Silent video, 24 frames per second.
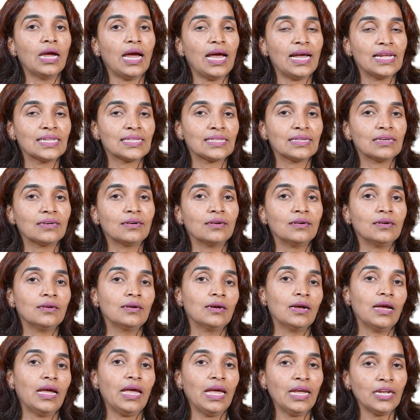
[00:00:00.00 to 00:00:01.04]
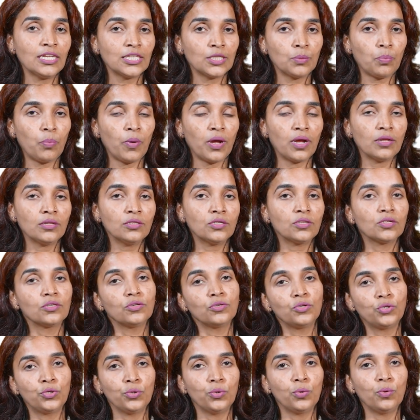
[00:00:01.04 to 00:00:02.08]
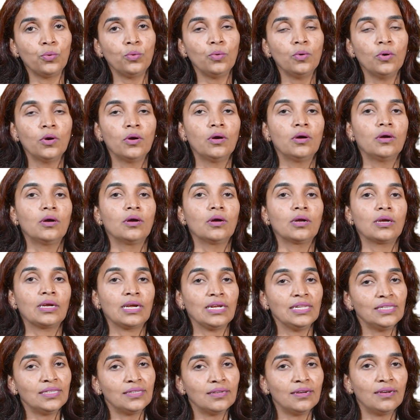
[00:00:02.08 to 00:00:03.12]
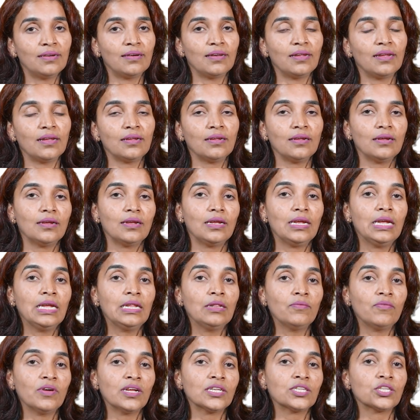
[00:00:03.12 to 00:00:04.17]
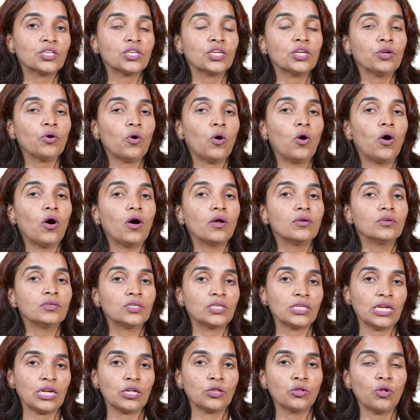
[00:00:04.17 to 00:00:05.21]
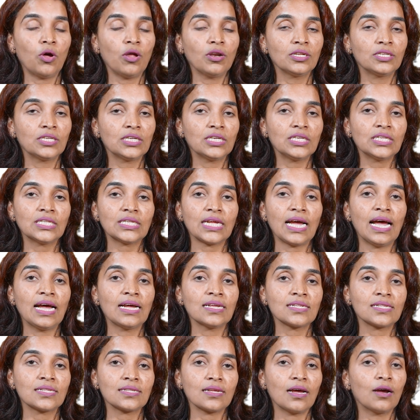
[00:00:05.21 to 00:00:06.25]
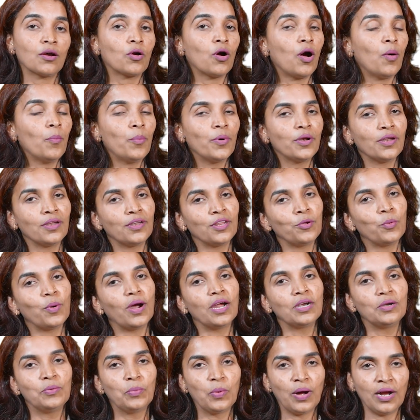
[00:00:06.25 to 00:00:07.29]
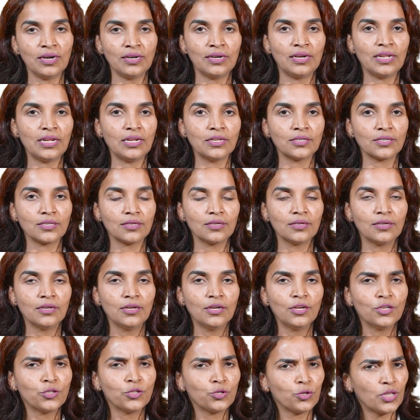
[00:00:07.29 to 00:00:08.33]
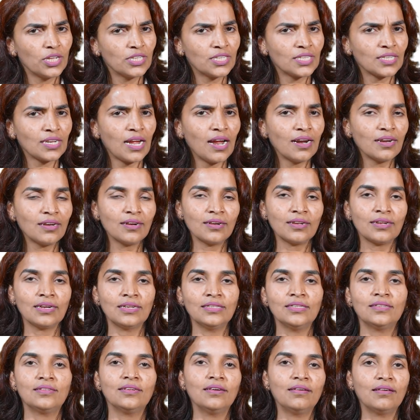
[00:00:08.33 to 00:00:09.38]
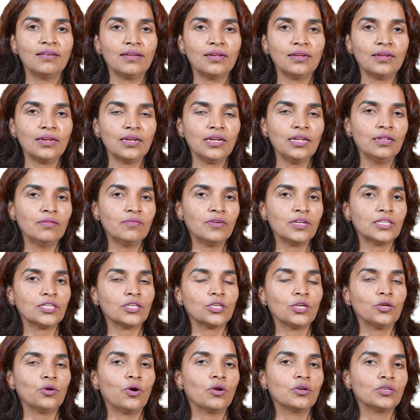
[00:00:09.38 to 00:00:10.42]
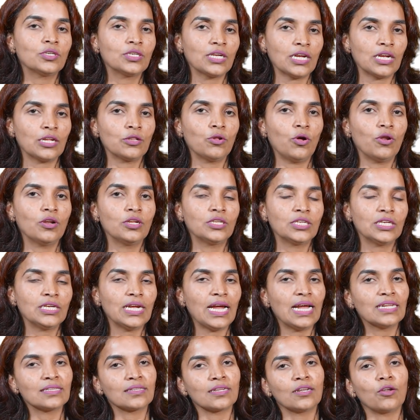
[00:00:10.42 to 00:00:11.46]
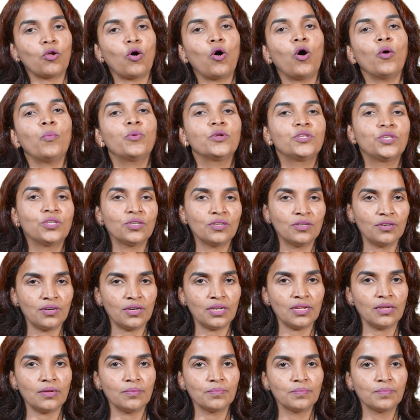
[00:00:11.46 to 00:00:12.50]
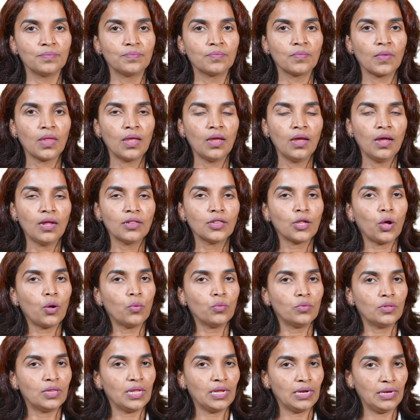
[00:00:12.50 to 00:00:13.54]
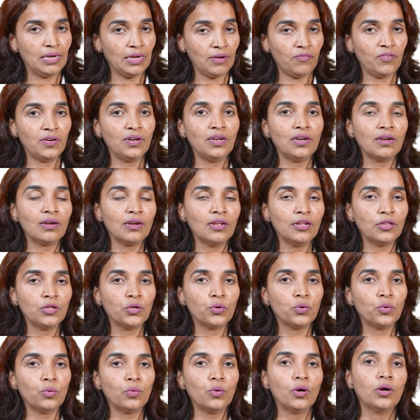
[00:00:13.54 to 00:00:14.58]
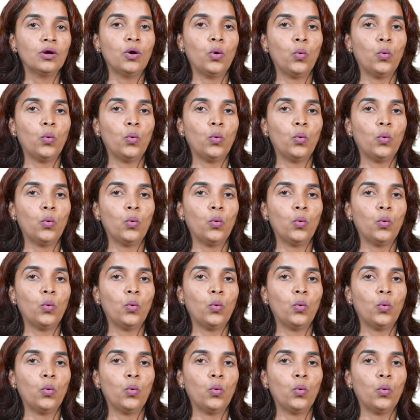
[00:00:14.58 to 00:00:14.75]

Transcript: as an expense to considering investing on technologies as a competitive advantage. So they started considering investing on technology as an opportunity. Now they definitely knew